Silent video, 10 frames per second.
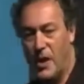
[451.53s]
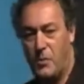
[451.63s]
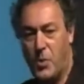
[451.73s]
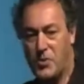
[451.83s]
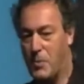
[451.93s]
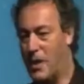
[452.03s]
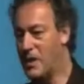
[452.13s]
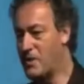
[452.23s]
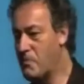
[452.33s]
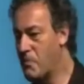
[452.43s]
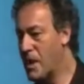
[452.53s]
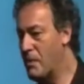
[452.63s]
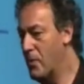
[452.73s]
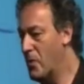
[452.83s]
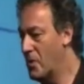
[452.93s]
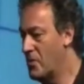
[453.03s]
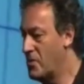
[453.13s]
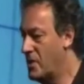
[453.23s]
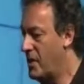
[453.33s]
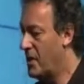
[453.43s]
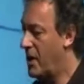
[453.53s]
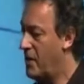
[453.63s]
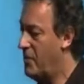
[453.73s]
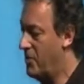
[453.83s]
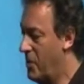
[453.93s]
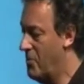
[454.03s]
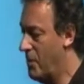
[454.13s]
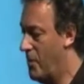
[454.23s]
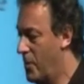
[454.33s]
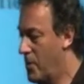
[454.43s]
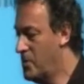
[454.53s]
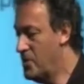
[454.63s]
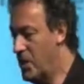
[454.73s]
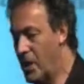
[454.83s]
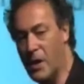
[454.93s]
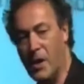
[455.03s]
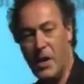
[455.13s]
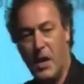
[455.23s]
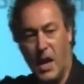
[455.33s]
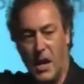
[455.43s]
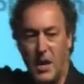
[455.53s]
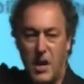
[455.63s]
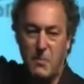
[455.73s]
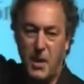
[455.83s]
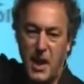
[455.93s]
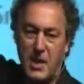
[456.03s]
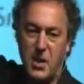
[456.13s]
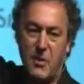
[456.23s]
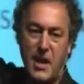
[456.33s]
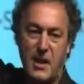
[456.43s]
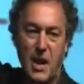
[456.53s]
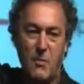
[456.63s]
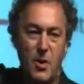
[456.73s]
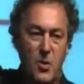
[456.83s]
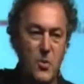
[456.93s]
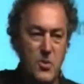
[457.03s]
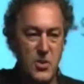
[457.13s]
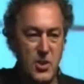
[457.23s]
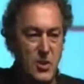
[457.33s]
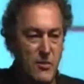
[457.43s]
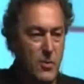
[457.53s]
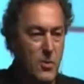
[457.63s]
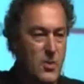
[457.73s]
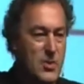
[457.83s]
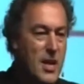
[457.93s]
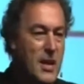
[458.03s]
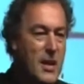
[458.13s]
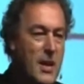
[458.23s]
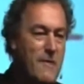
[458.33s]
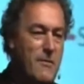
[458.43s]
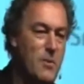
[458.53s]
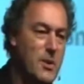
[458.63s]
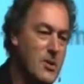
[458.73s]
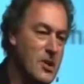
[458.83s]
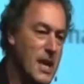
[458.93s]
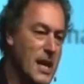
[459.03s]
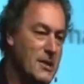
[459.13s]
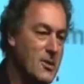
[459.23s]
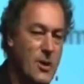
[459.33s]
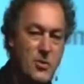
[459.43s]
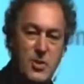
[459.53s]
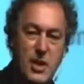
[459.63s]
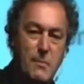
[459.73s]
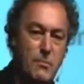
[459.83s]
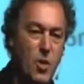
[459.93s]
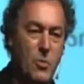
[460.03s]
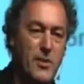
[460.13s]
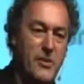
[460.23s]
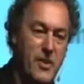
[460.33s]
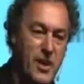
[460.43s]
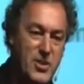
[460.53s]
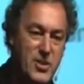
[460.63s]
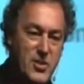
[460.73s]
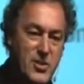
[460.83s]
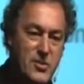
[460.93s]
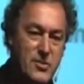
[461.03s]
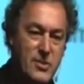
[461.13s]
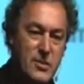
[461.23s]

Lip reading: networks, I mean, it's mind-boggling to see the kind of growth that we're going to see here. And here in Malaysia right now, we're going to see, of course, everyone connected on cheap mobile devices,